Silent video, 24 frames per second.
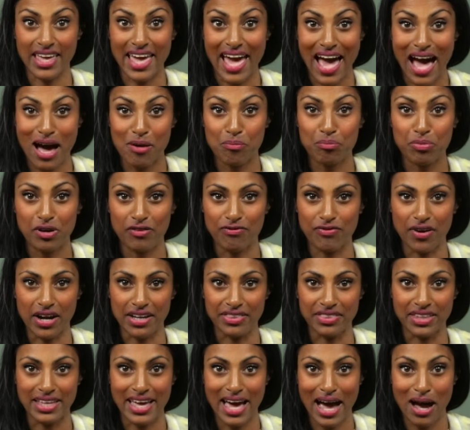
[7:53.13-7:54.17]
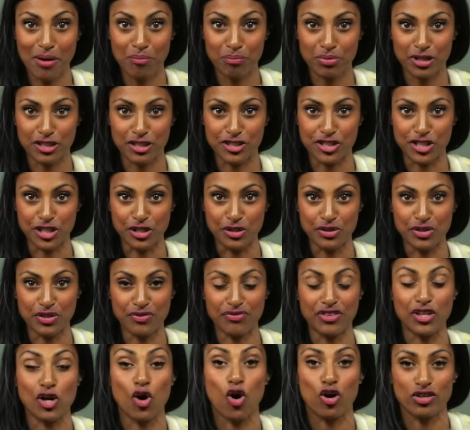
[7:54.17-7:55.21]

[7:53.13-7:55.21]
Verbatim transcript: They amplified the amplitude of the